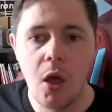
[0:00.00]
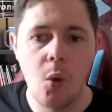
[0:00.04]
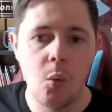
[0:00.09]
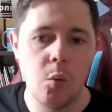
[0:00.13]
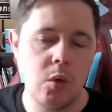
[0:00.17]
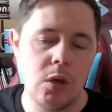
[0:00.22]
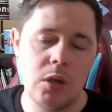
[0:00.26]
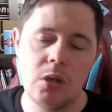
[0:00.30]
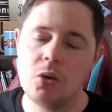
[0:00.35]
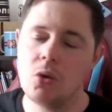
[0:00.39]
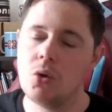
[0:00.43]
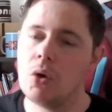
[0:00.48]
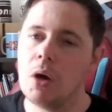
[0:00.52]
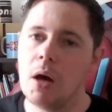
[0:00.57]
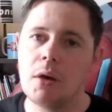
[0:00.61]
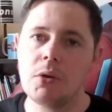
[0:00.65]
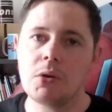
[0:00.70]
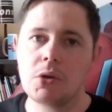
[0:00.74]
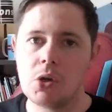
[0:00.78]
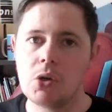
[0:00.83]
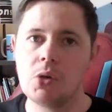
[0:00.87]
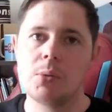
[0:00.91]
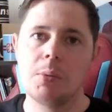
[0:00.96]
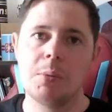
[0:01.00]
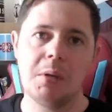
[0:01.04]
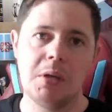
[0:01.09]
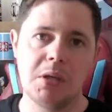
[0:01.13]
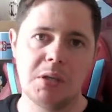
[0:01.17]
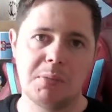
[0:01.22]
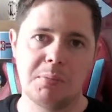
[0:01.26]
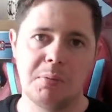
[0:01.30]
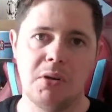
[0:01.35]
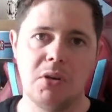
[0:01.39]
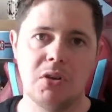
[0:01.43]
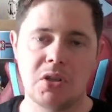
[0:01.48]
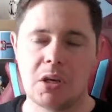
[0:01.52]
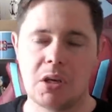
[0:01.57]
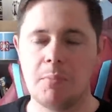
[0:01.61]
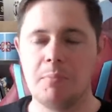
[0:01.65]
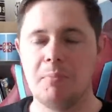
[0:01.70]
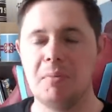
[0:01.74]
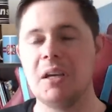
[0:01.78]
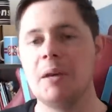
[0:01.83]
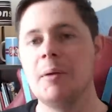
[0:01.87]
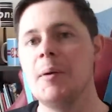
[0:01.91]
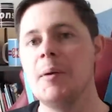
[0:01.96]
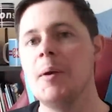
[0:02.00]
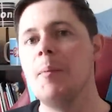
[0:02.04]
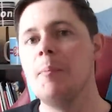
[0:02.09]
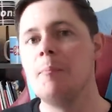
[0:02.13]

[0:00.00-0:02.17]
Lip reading: We know how good these players can be.